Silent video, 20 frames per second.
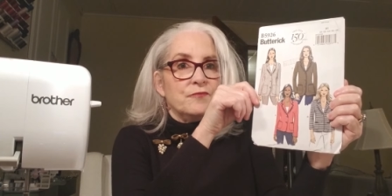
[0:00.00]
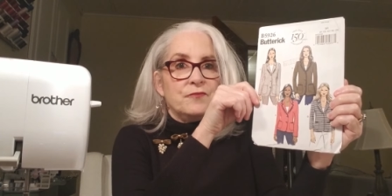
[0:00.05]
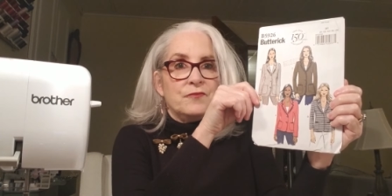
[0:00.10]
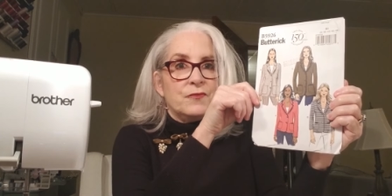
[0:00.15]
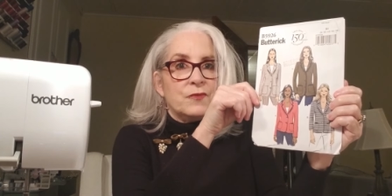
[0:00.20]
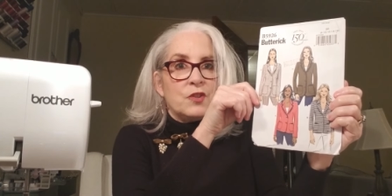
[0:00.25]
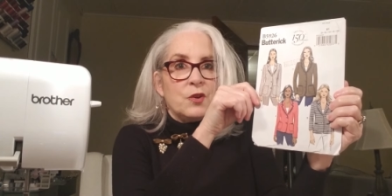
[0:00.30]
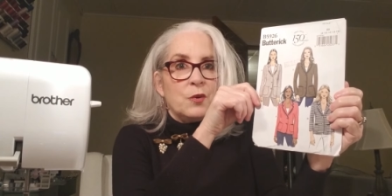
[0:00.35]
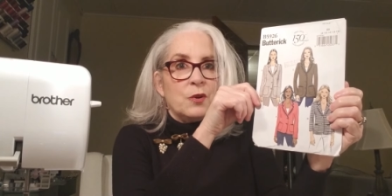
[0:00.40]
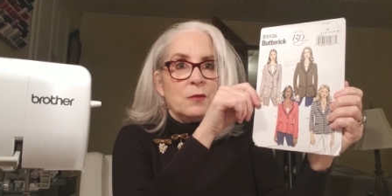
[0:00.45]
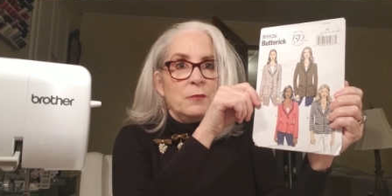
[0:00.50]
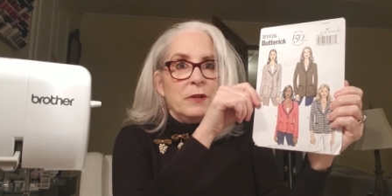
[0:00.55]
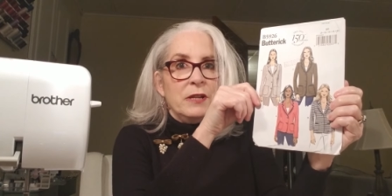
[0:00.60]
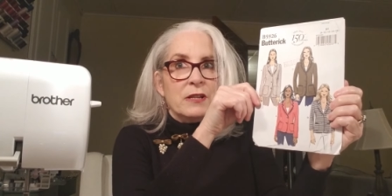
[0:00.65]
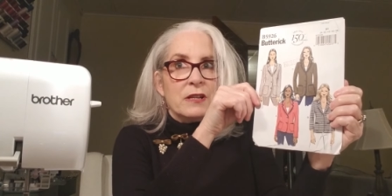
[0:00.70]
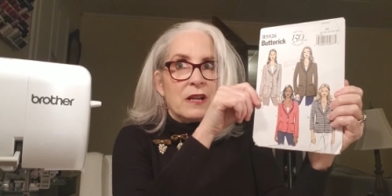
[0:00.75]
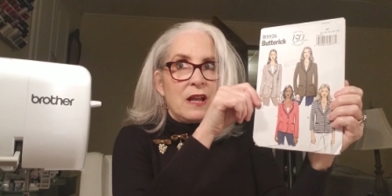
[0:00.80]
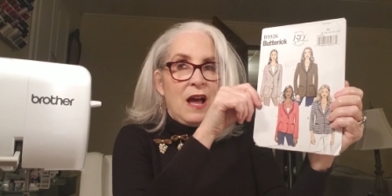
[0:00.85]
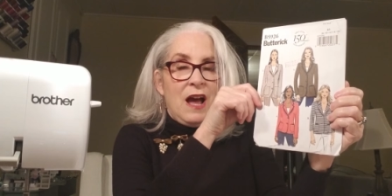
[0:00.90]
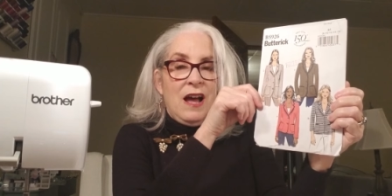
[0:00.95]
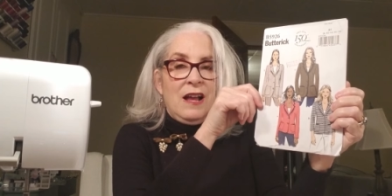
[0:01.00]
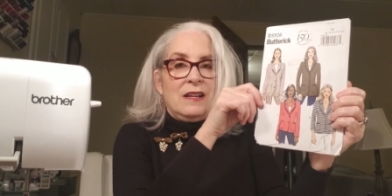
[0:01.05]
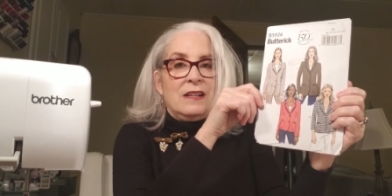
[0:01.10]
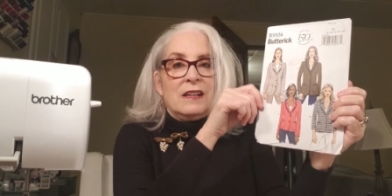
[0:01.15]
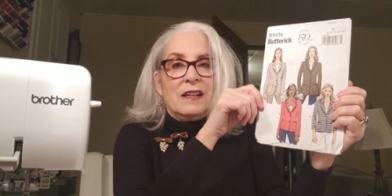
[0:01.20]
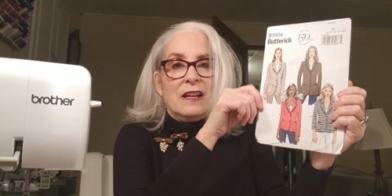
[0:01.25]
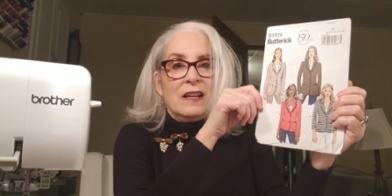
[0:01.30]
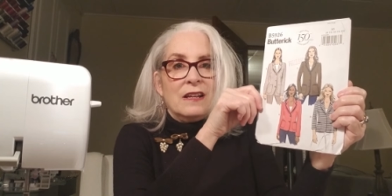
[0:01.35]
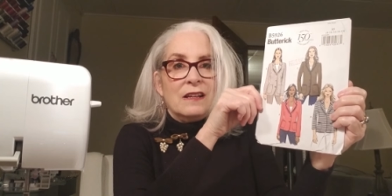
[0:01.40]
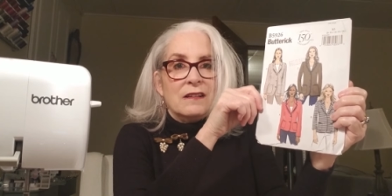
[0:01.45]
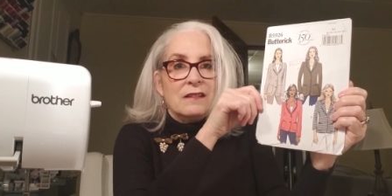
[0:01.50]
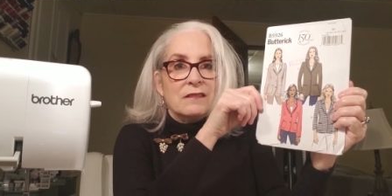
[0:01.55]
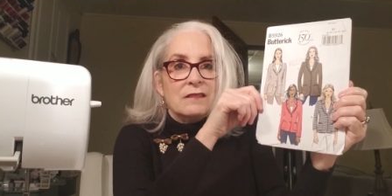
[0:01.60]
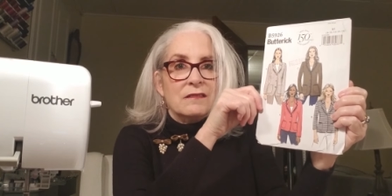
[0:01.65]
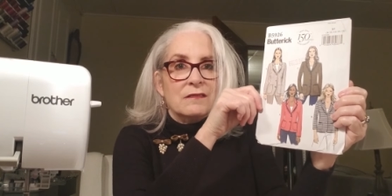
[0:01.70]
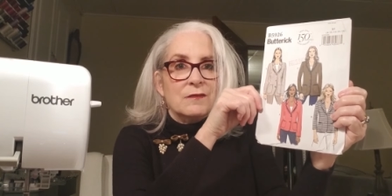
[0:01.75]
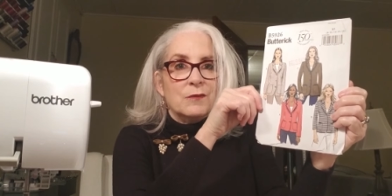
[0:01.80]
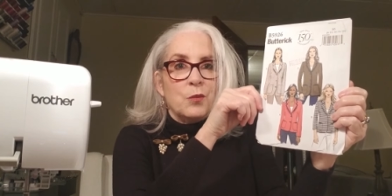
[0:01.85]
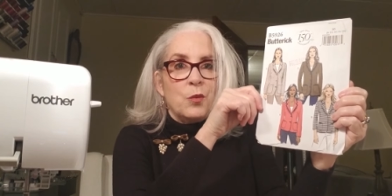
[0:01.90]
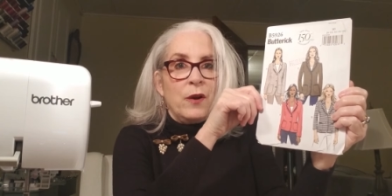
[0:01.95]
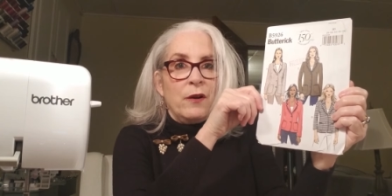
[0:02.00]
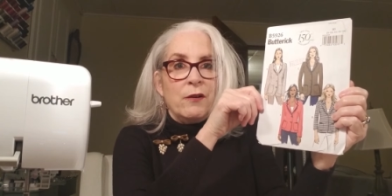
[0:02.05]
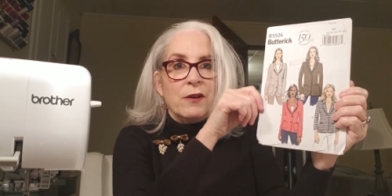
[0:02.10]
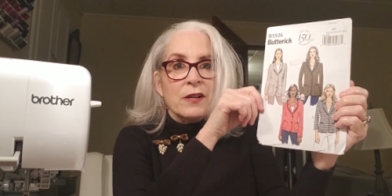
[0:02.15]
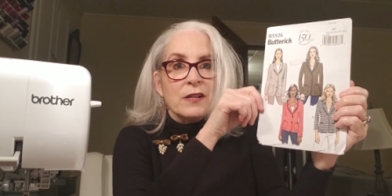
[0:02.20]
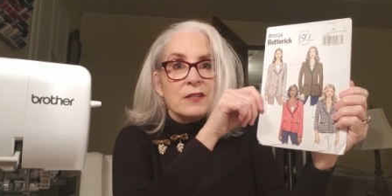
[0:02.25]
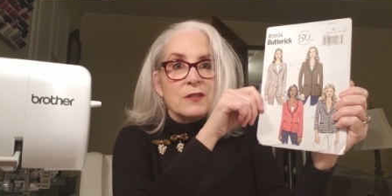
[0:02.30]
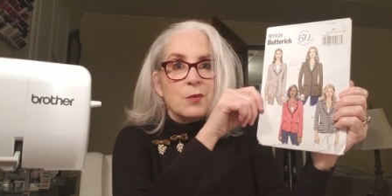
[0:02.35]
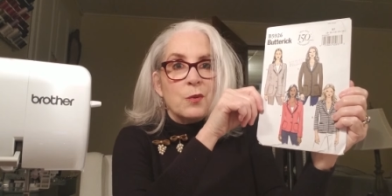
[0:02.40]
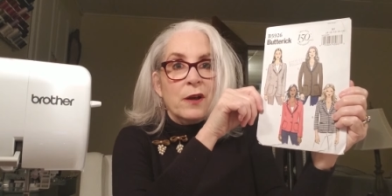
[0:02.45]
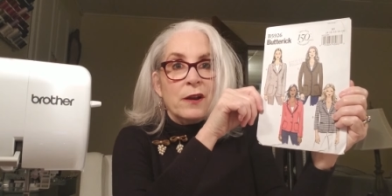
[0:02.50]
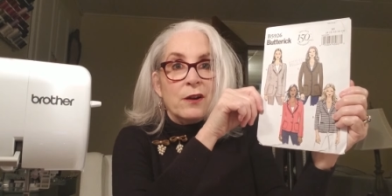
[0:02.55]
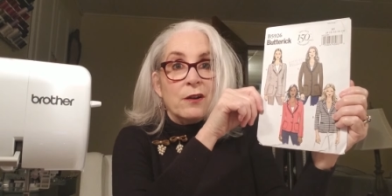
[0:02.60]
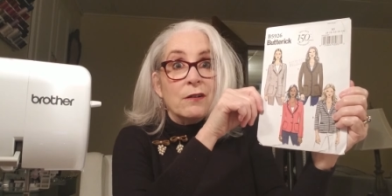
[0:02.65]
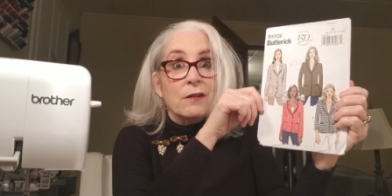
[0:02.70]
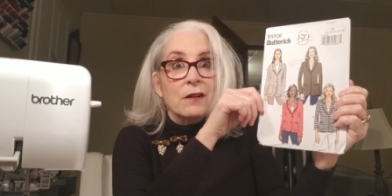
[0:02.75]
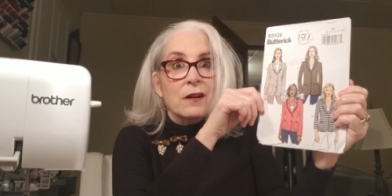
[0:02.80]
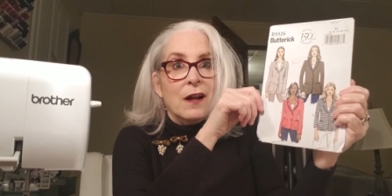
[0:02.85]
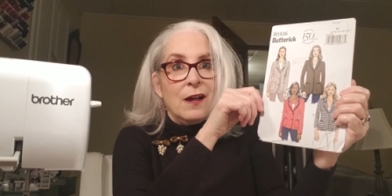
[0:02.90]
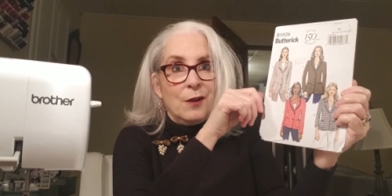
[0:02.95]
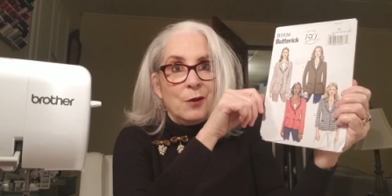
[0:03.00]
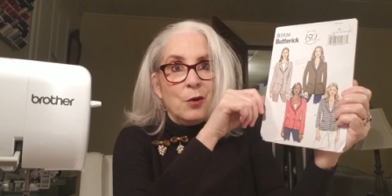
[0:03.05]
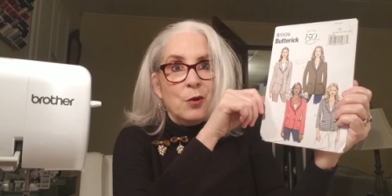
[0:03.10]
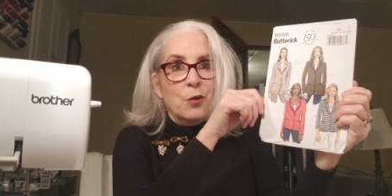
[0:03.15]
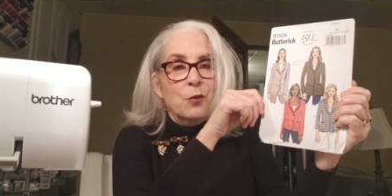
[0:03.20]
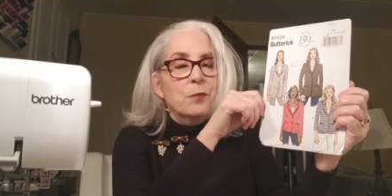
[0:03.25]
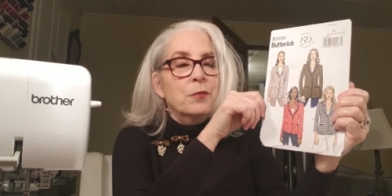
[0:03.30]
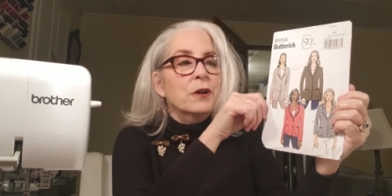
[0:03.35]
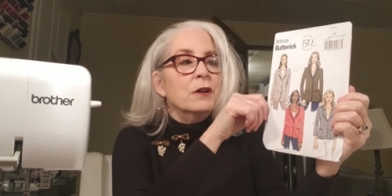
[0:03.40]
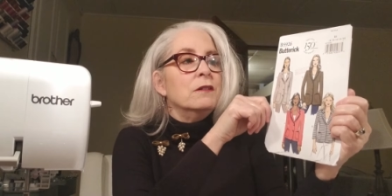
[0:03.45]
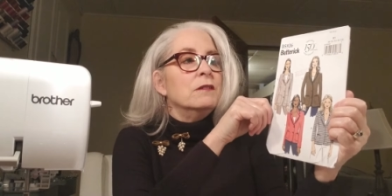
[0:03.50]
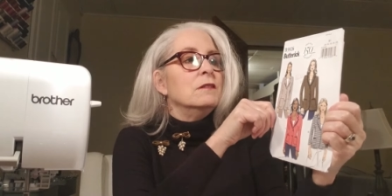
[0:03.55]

So it'll be kind of like wearing a sweater, I hope.